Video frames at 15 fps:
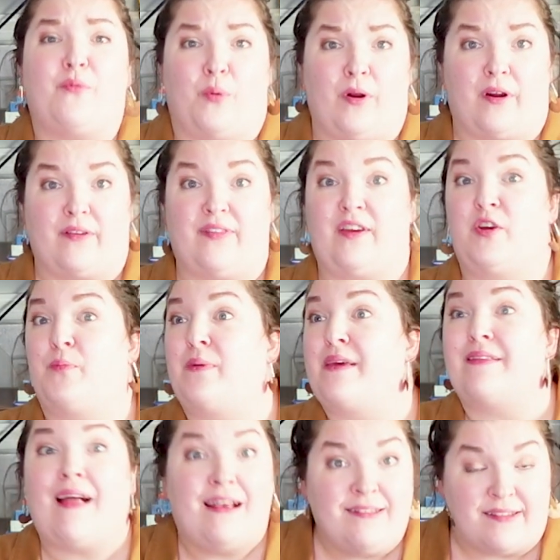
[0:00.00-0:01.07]
work that could be
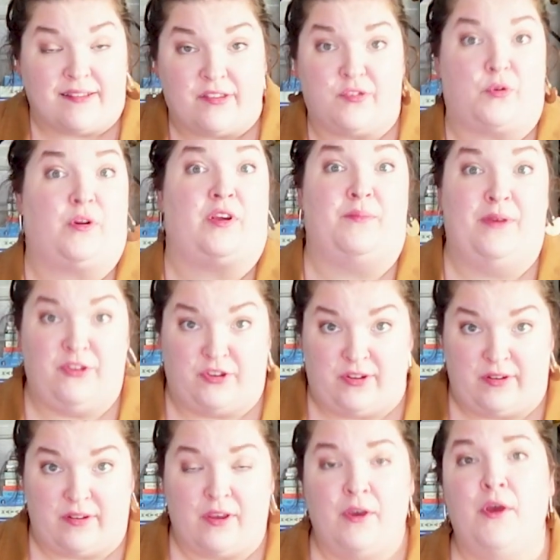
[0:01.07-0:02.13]
licensed or commissioned,